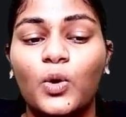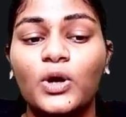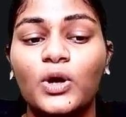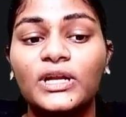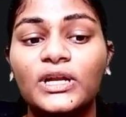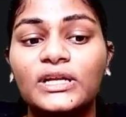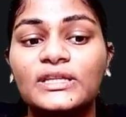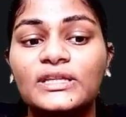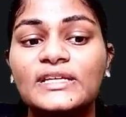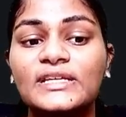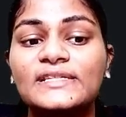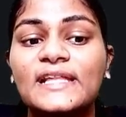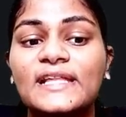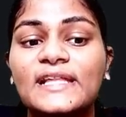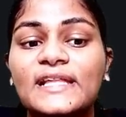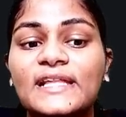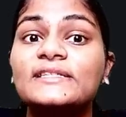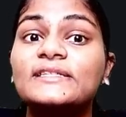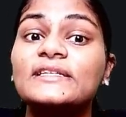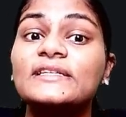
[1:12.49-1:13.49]
What are these
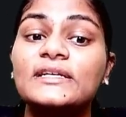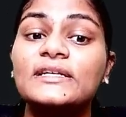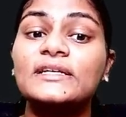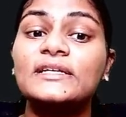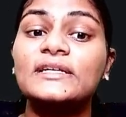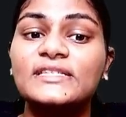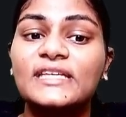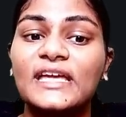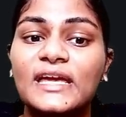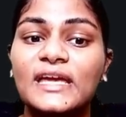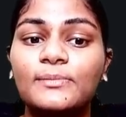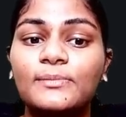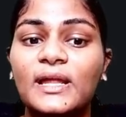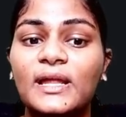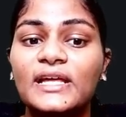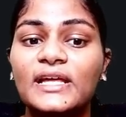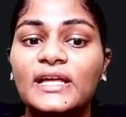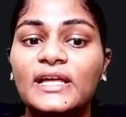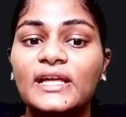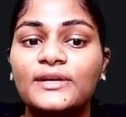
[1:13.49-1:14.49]
lines? These are the same
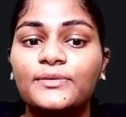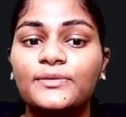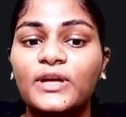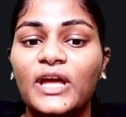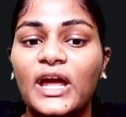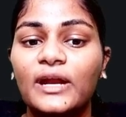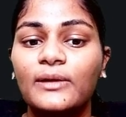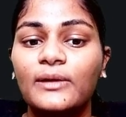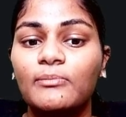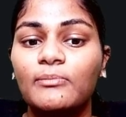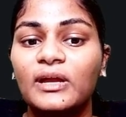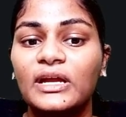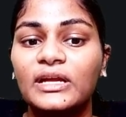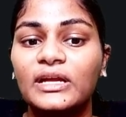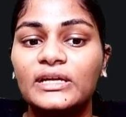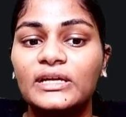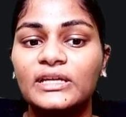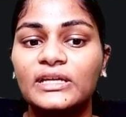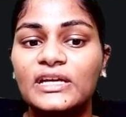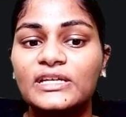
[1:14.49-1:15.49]
lines that we had
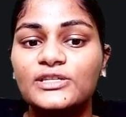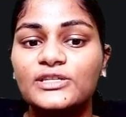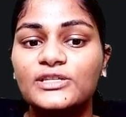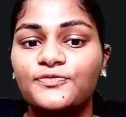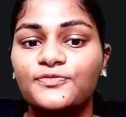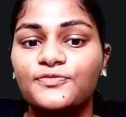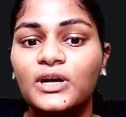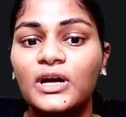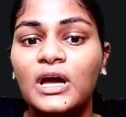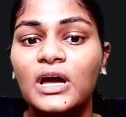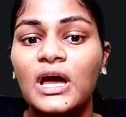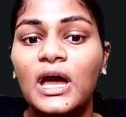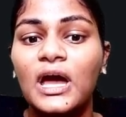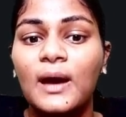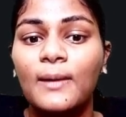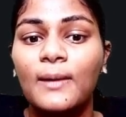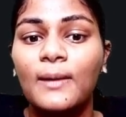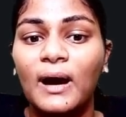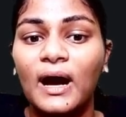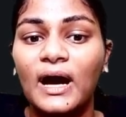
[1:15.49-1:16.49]
made in case of a
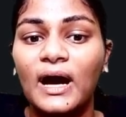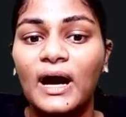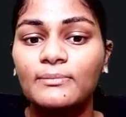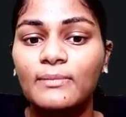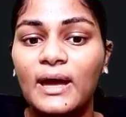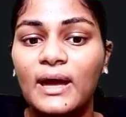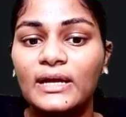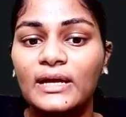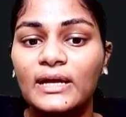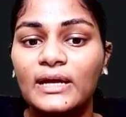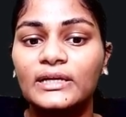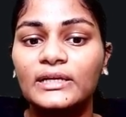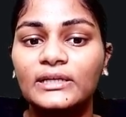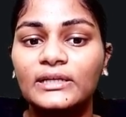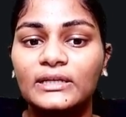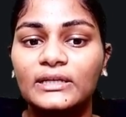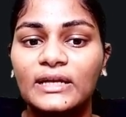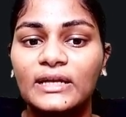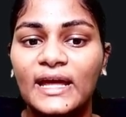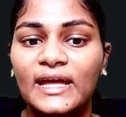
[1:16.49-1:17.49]
bar magnet,
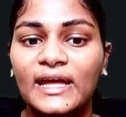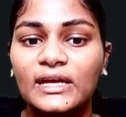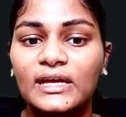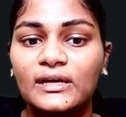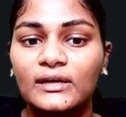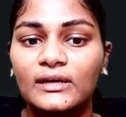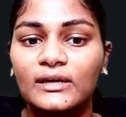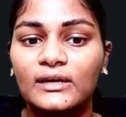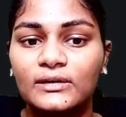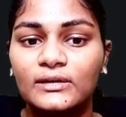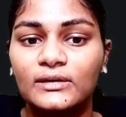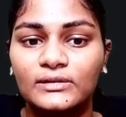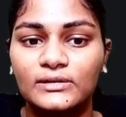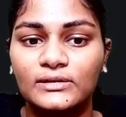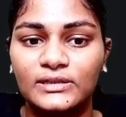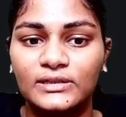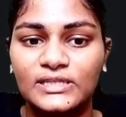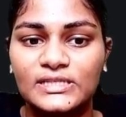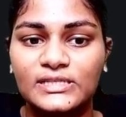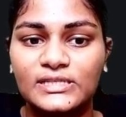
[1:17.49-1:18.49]
like
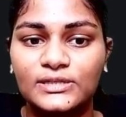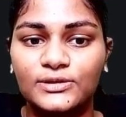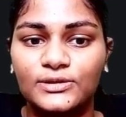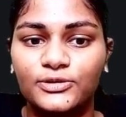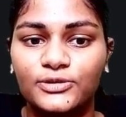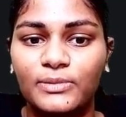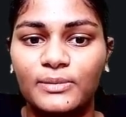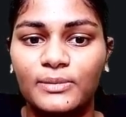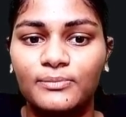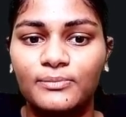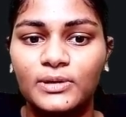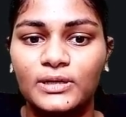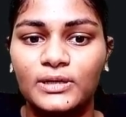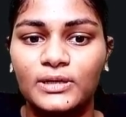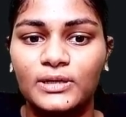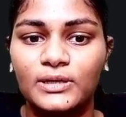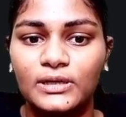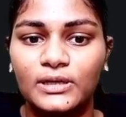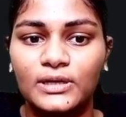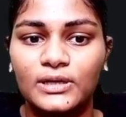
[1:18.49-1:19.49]
this. You
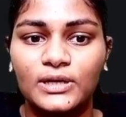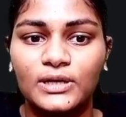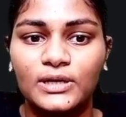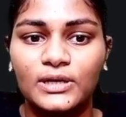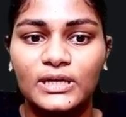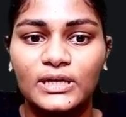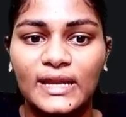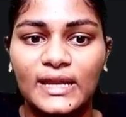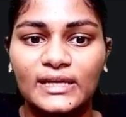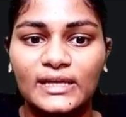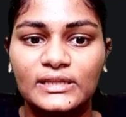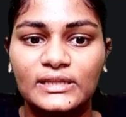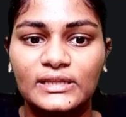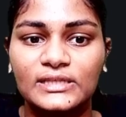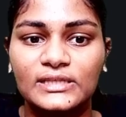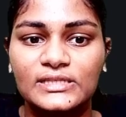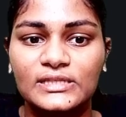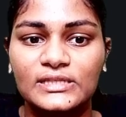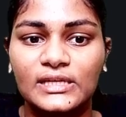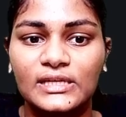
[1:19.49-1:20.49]
remember? Like
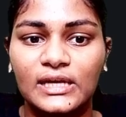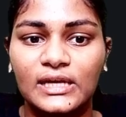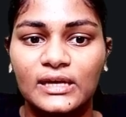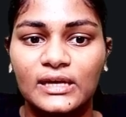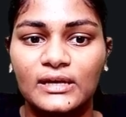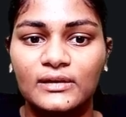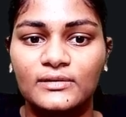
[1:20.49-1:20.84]
this. They